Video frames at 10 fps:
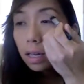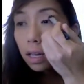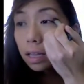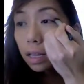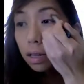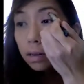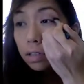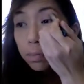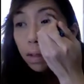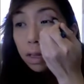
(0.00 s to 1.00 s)
and then
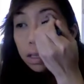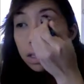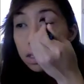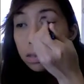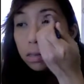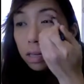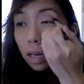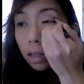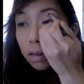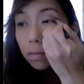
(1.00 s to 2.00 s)
just blend the two
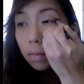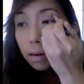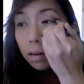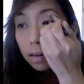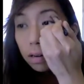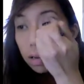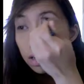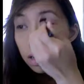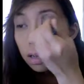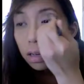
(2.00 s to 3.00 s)
together where
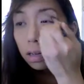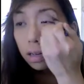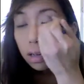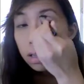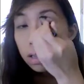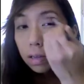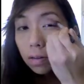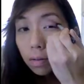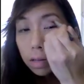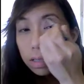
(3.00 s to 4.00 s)
the
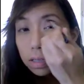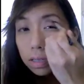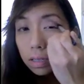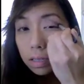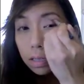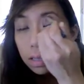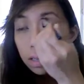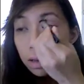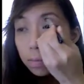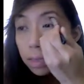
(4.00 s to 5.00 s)
crease
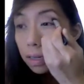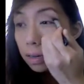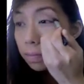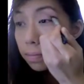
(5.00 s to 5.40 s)
comes in.